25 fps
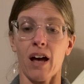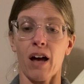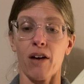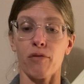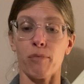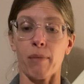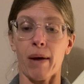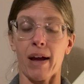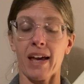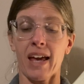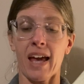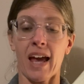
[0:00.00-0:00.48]
of
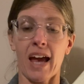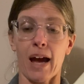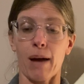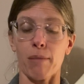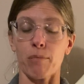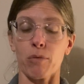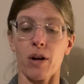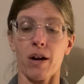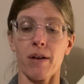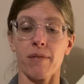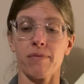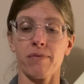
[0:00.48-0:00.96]
my
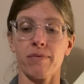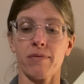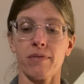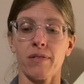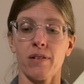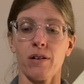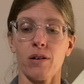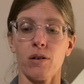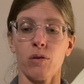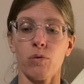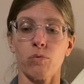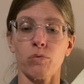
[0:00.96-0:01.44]
camera,
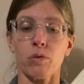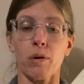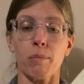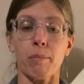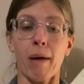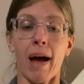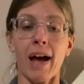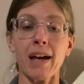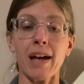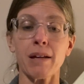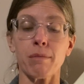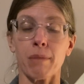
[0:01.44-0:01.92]

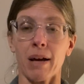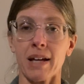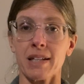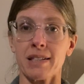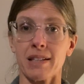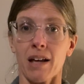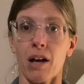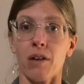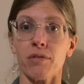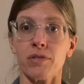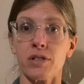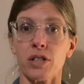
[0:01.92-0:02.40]
remind
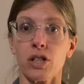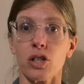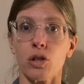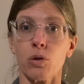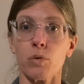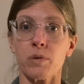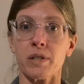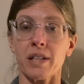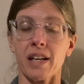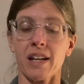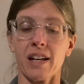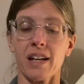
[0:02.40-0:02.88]
myself to
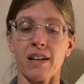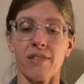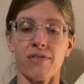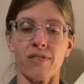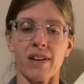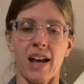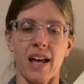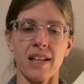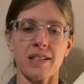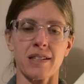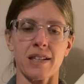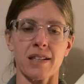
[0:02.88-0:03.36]
use it if
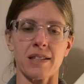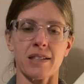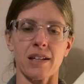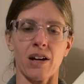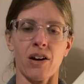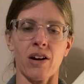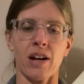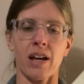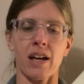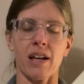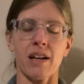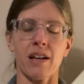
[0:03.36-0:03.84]

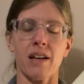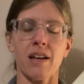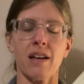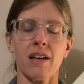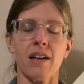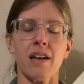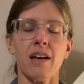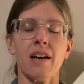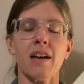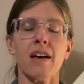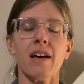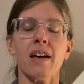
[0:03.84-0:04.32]
necessary.
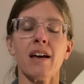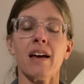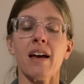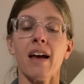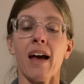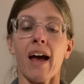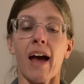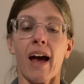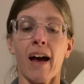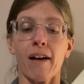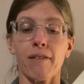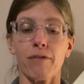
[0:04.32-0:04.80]

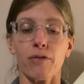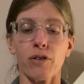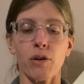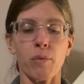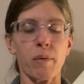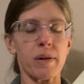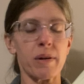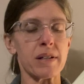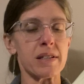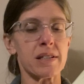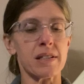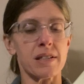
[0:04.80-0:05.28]

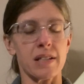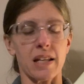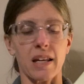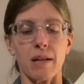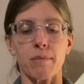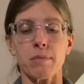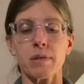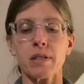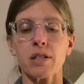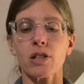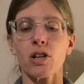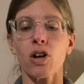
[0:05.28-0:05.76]
Everyone
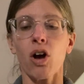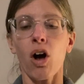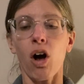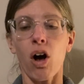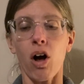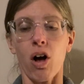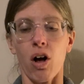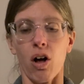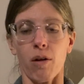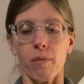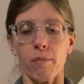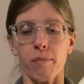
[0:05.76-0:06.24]
seems
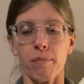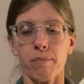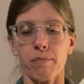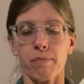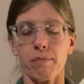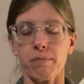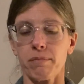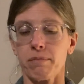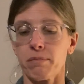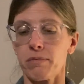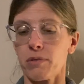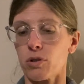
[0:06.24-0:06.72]
calm.
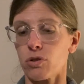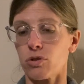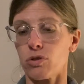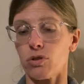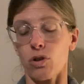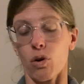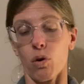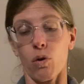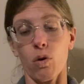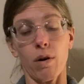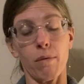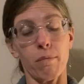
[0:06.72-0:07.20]
There's
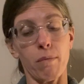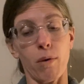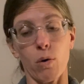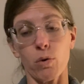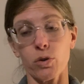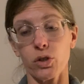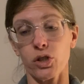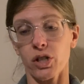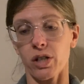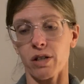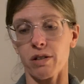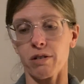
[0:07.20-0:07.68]
no
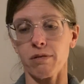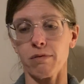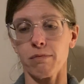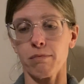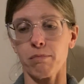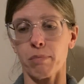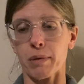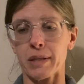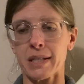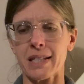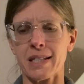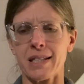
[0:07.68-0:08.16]
commotion,
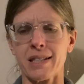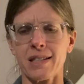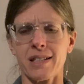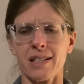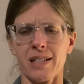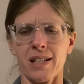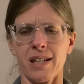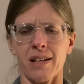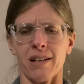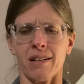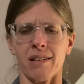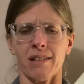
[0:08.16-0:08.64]
but
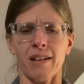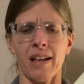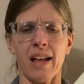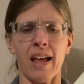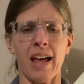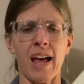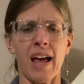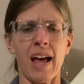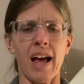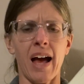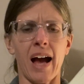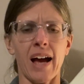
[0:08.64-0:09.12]
still,
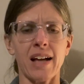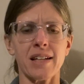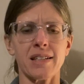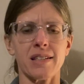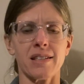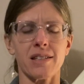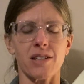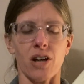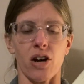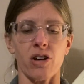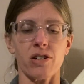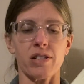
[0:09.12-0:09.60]
I
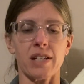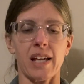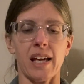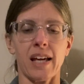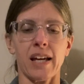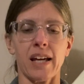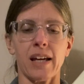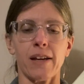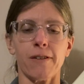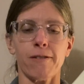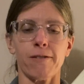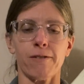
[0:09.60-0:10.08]
start
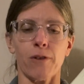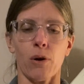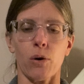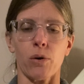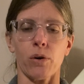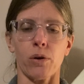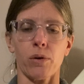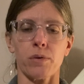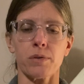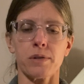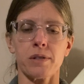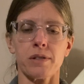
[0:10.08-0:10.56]
taking
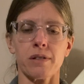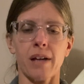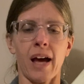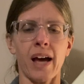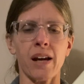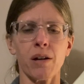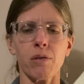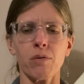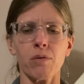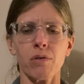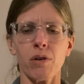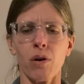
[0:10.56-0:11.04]
photos.
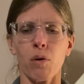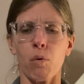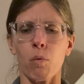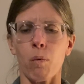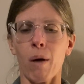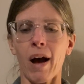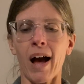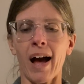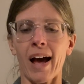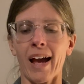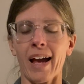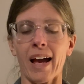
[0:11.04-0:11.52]
I don't know
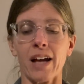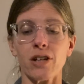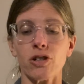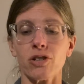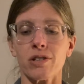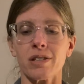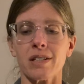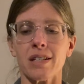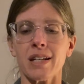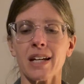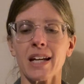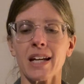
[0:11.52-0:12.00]
why, I
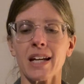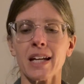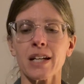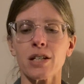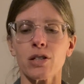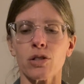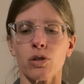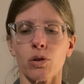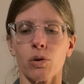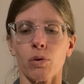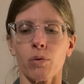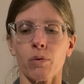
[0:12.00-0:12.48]
just need
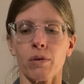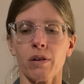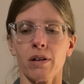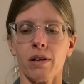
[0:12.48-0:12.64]
to.